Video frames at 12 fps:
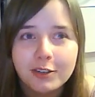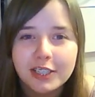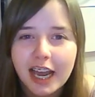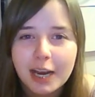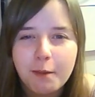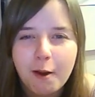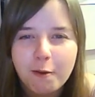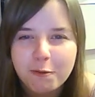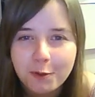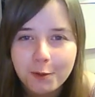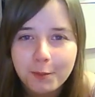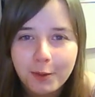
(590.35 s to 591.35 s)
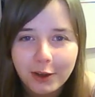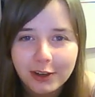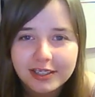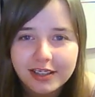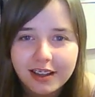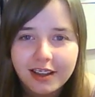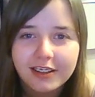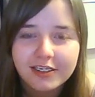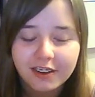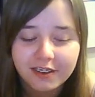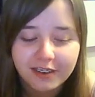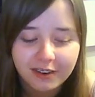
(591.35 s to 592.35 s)
she had about 4 books, so
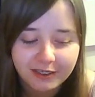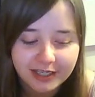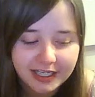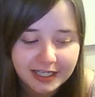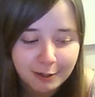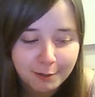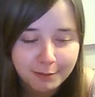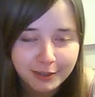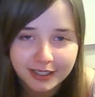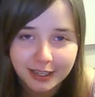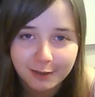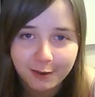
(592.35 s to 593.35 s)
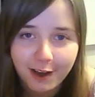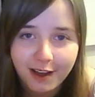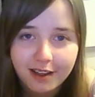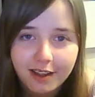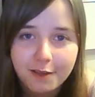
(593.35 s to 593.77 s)
I really wanted to see what books they were.